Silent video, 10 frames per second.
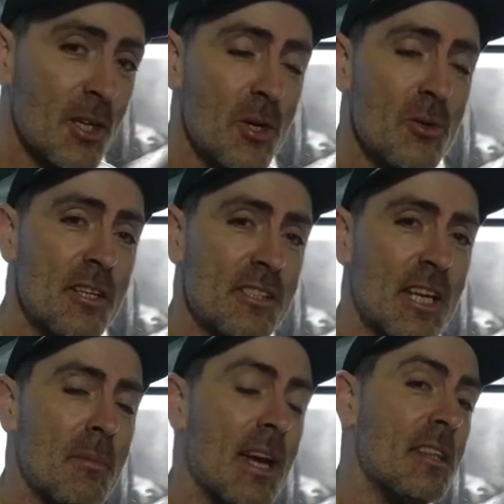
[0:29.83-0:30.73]
You usually
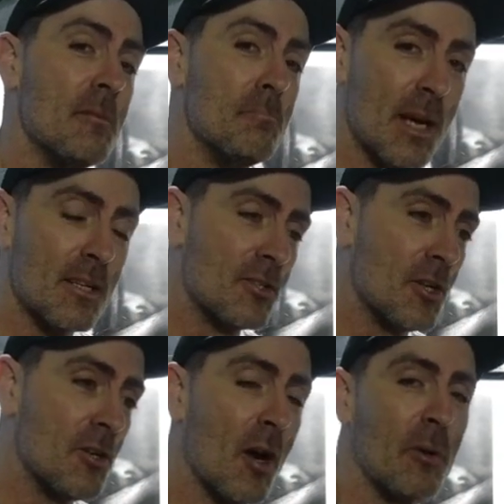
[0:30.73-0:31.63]
see me in the big
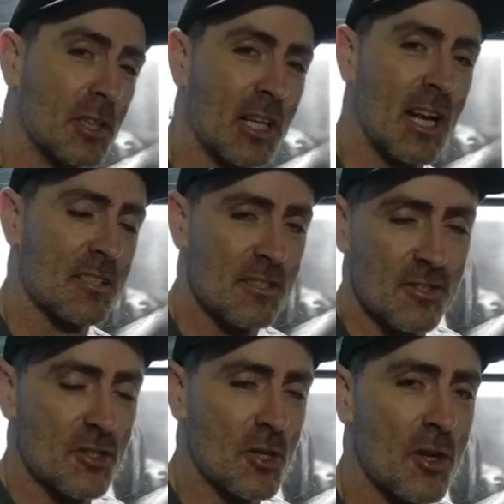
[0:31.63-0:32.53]
studio, which I class
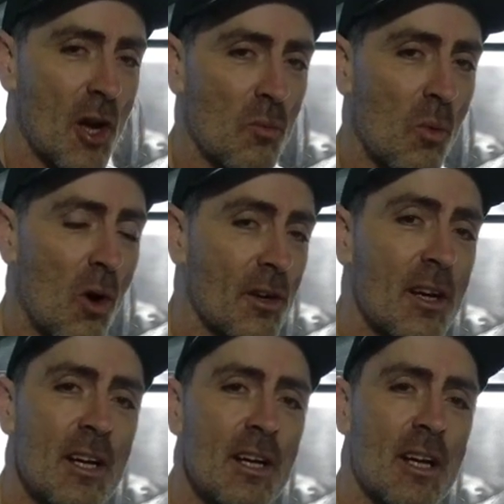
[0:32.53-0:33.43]
as studio one.